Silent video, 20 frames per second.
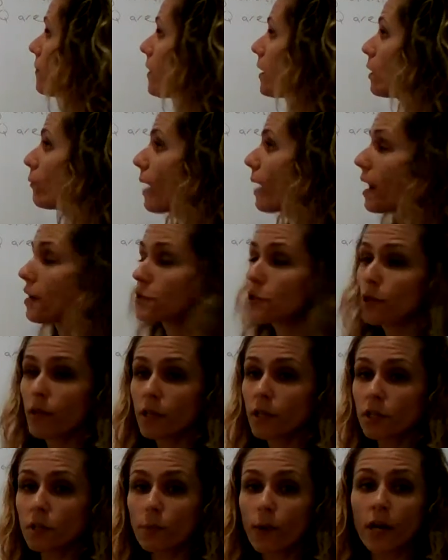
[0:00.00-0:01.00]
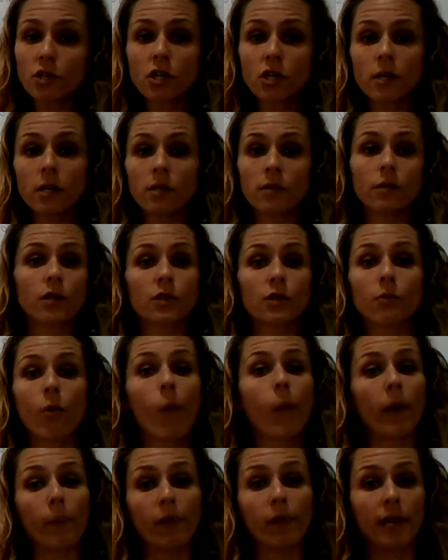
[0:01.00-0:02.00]
that a rational expression is just when
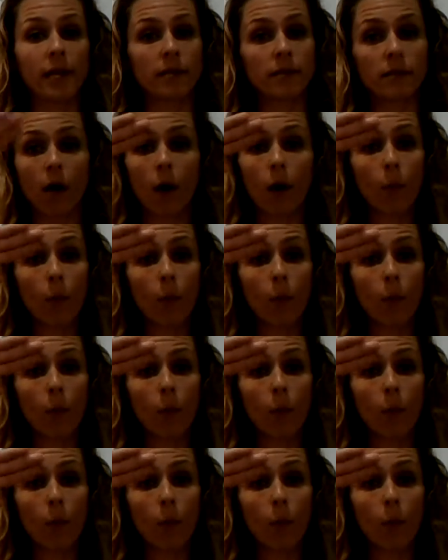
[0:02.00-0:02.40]
we place